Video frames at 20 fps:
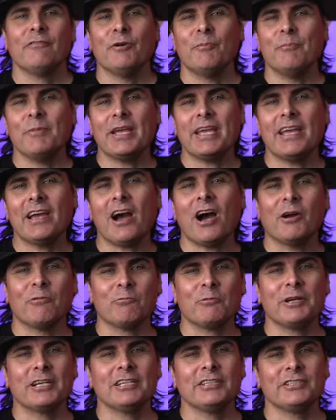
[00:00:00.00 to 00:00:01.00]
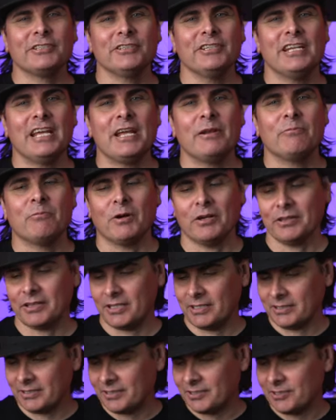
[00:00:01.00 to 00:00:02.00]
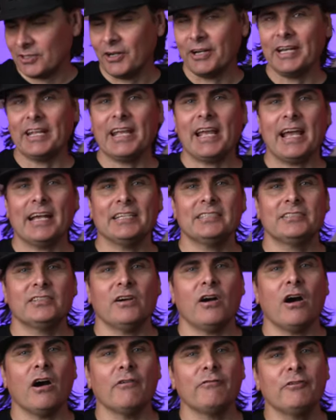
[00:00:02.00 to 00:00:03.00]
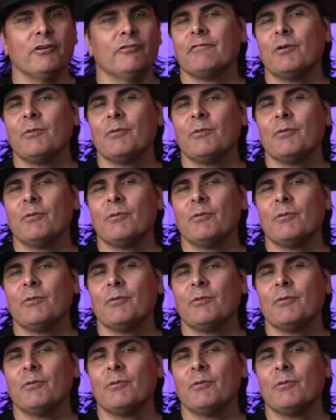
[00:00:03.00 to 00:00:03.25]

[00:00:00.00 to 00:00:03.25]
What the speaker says: For me, I really do need what the Sony has to offer.